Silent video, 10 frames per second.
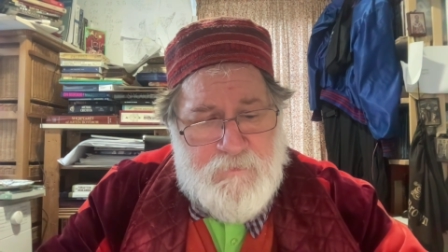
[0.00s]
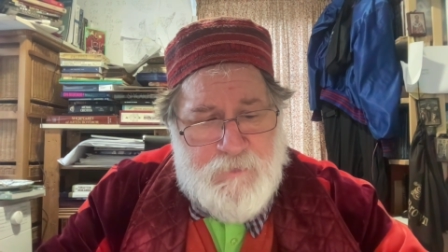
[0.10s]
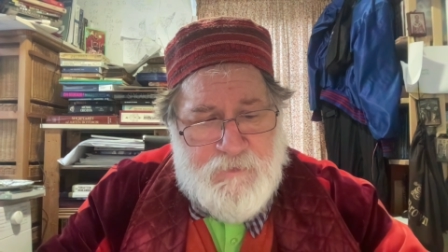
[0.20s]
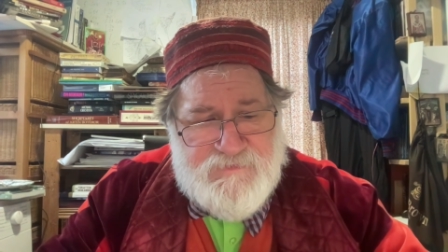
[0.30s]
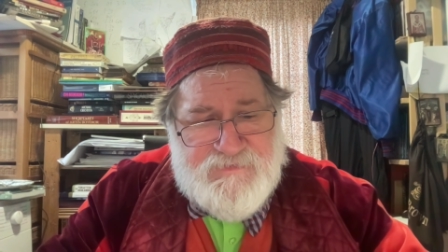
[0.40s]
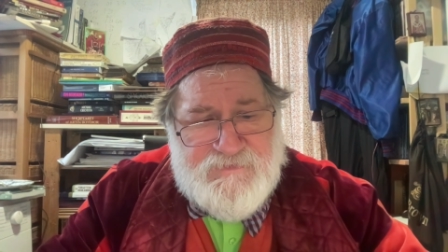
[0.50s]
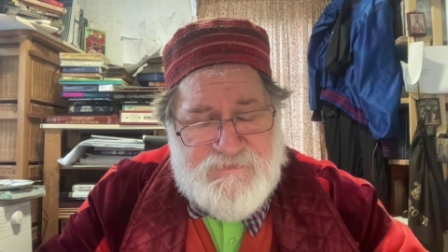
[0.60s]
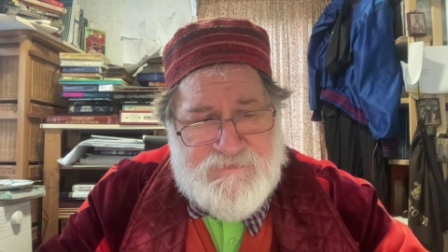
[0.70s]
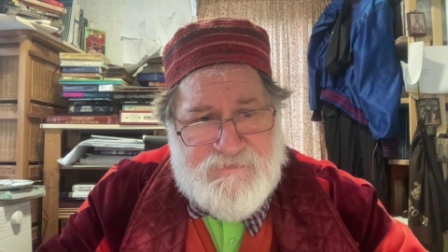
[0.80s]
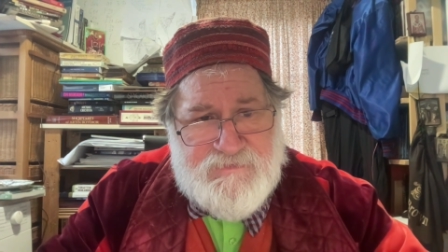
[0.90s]
because
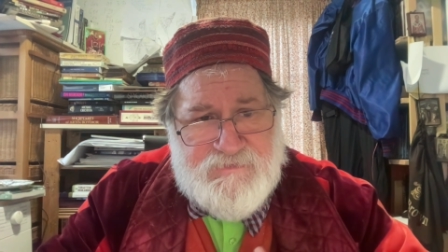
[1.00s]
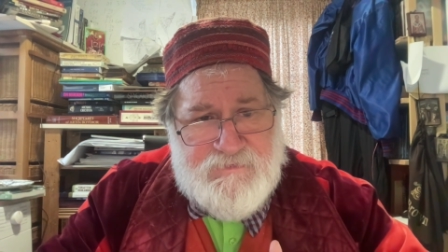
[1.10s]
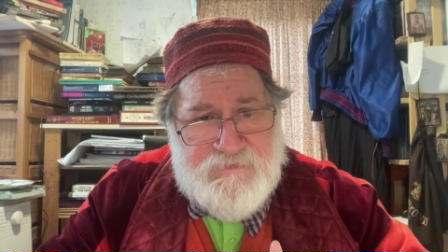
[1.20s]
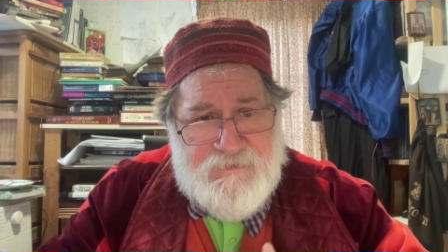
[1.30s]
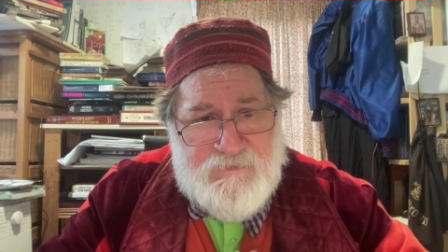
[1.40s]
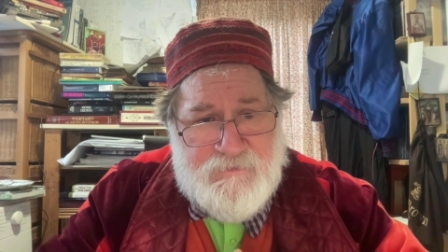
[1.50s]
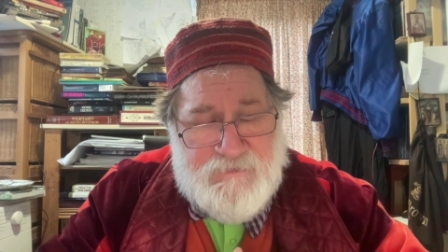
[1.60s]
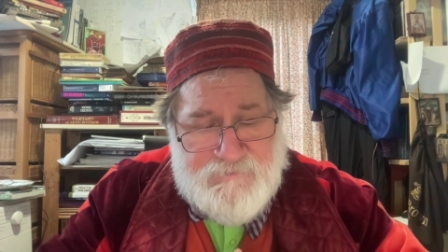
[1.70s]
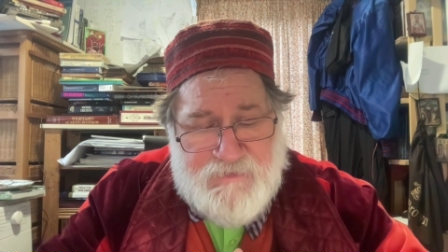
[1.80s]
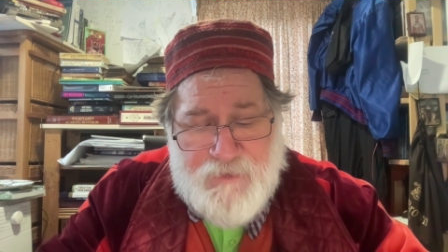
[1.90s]
it's uh,
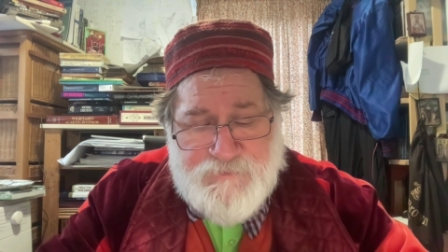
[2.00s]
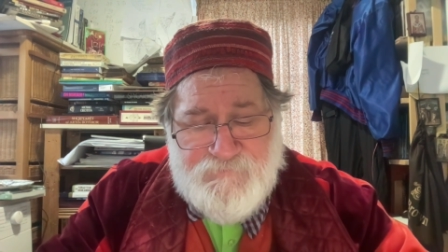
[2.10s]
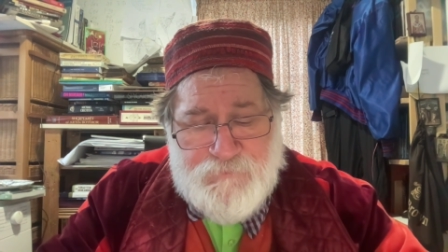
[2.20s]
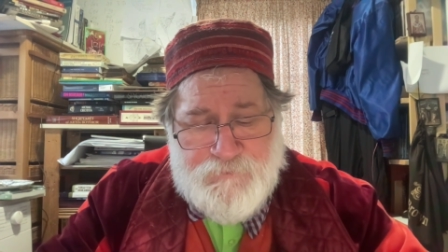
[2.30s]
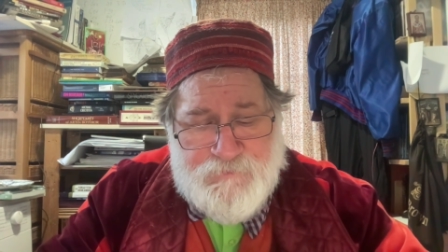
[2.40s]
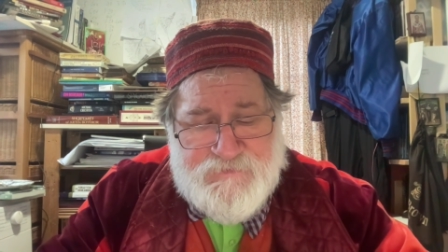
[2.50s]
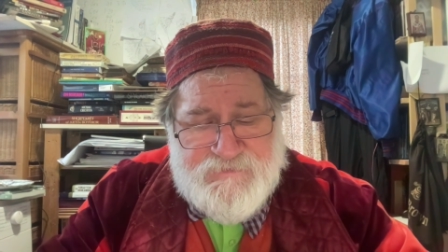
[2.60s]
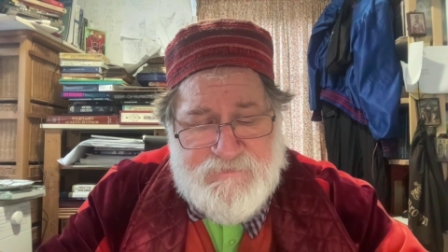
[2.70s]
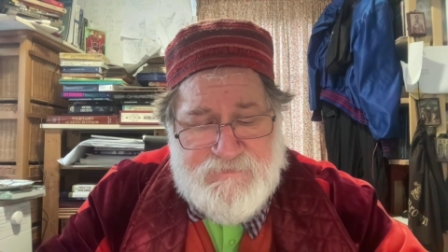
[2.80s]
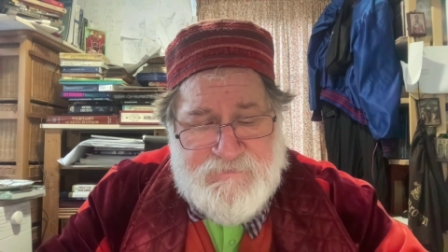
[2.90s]
that the House of
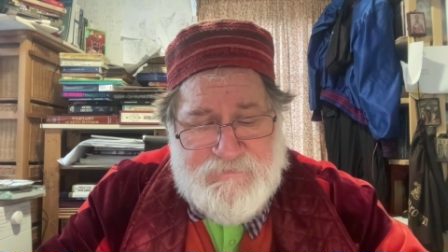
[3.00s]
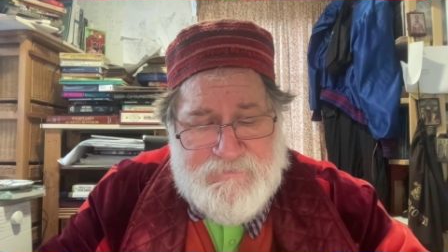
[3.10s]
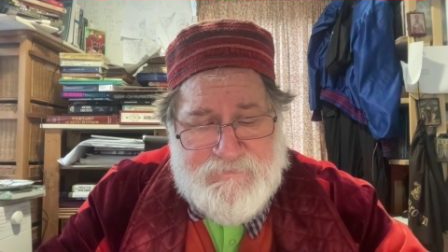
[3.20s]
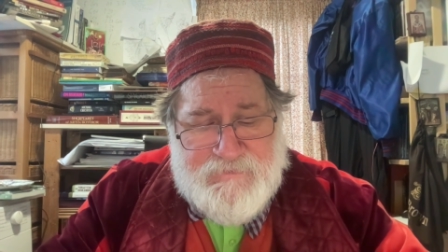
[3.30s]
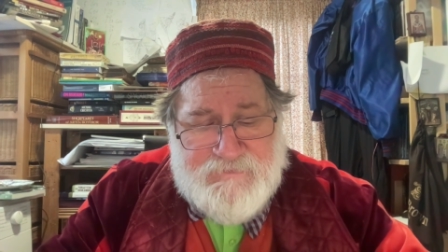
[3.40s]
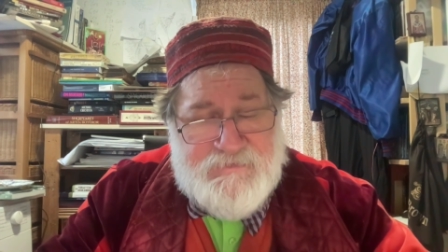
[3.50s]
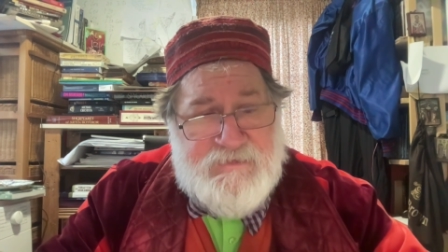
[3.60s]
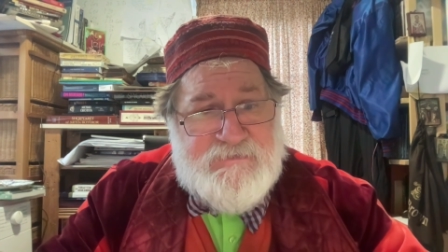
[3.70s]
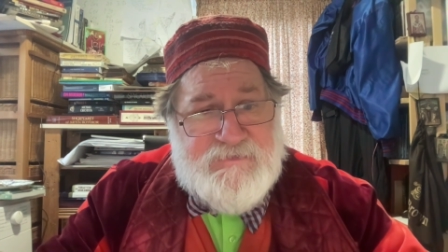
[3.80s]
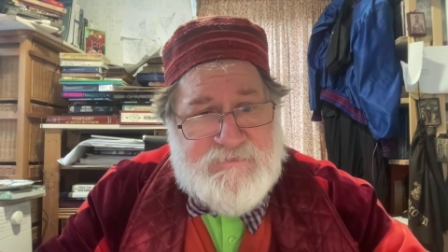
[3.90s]
Lords it's an
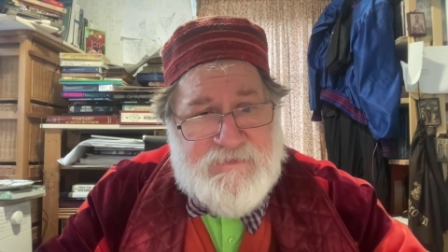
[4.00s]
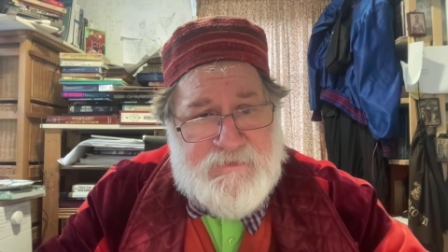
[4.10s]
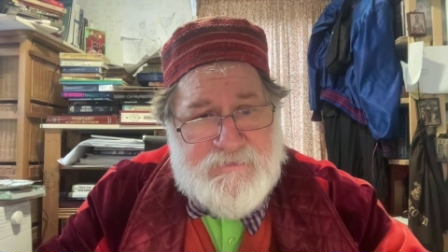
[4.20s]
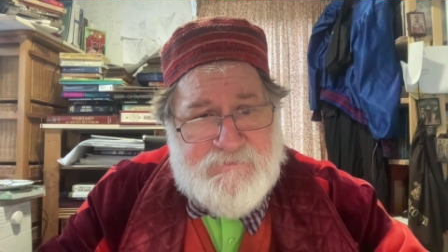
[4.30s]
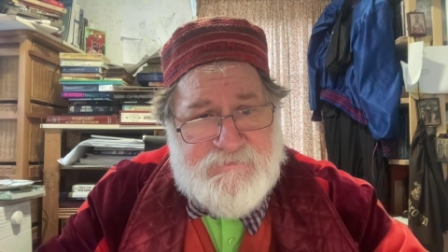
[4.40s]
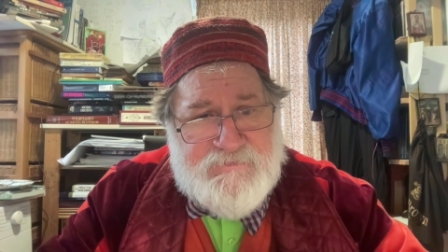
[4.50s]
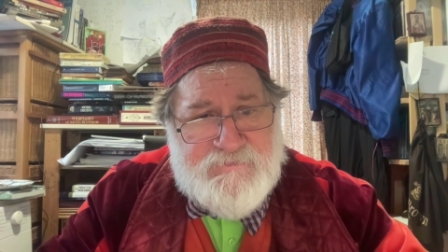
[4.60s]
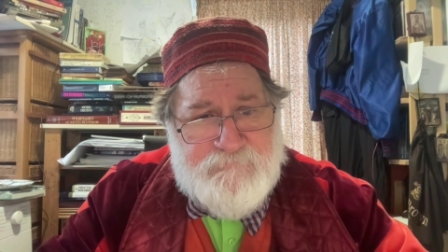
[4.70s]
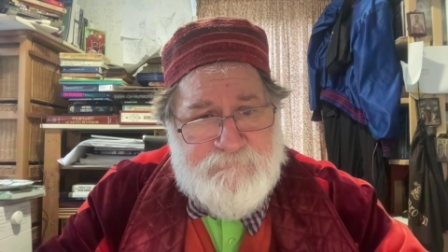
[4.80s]
easy target